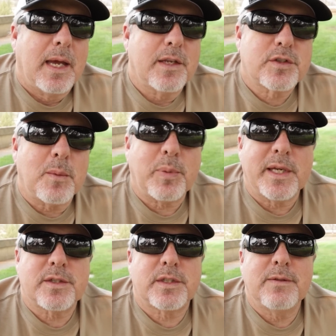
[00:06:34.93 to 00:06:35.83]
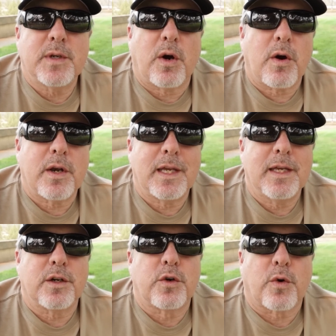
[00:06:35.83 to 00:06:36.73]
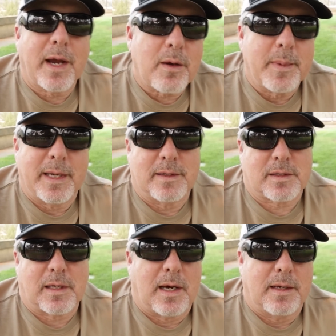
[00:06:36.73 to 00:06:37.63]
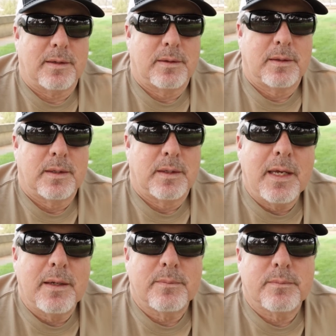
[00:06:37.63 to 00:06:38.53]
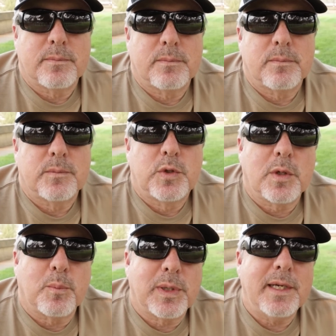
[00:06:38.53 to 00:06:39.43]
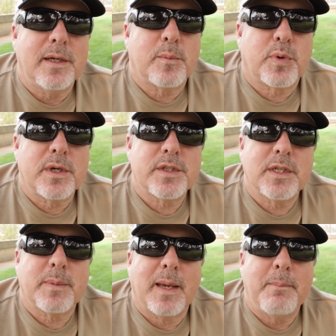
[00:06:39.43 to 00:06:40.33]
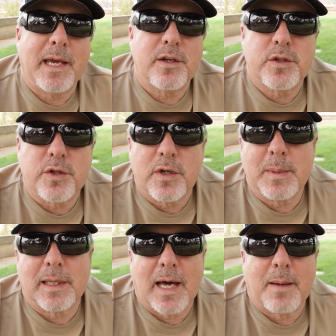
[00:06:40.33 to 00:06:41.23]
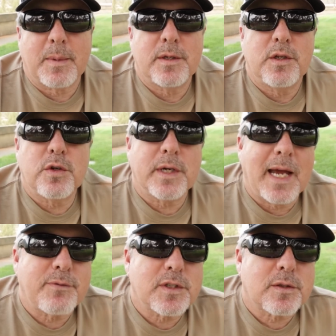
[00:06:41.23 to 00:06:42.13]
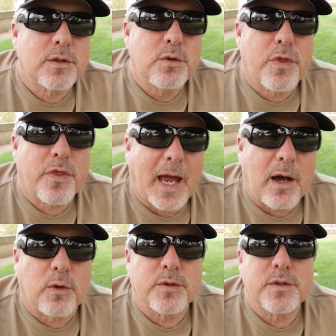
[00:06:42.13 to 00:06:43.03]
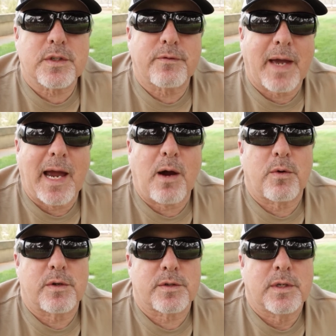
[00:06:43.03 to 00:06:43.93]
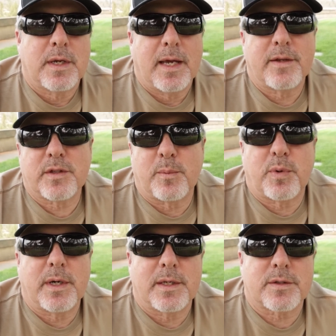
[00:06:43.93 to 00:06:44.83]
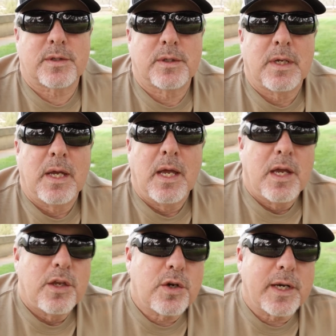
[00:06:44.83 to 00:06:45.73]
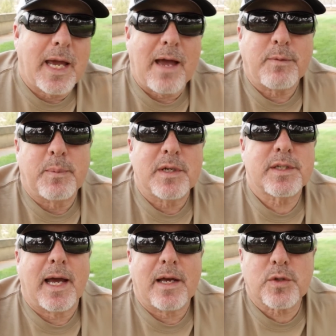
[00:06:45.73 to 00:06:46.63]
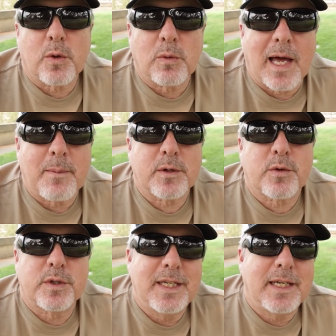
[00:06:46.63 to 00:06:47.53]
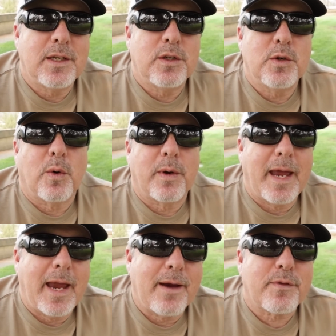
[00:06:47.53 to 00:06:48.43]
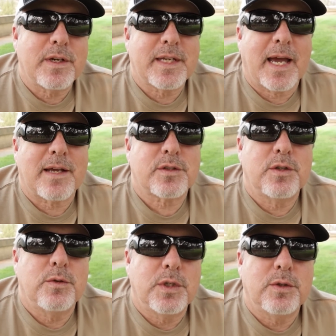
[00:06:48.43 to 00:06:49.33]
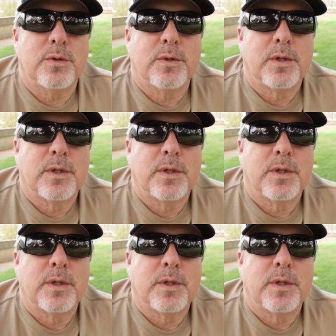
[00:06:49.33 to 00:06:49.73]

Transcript: In some places, it's even hard to get a groundman slot. To complete an apprenticeship and make it to journeyman lineman, you're going to have to do thousands of hours as an apprentice. You're going to have a bunch of asshole linemen critiquing you on every task you do.